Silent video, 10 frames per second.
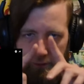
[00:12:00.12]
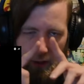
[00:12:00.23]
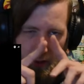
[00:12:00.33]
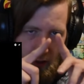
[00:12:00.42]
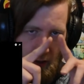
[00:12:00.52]

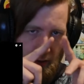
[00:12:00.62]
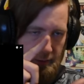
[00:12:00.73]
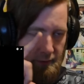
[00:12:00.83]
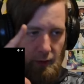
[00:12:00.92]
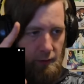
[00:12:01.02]

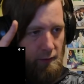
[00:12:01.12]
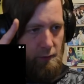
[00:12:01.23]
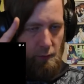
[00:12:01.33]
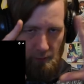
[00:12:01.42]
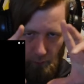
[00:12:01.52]
chaos, and
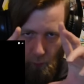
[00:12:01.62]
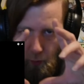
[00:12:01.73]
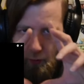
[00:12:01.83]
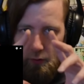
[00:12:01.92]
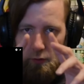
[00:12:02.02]
then you have
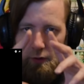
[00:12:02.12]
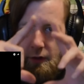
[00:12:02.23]
order.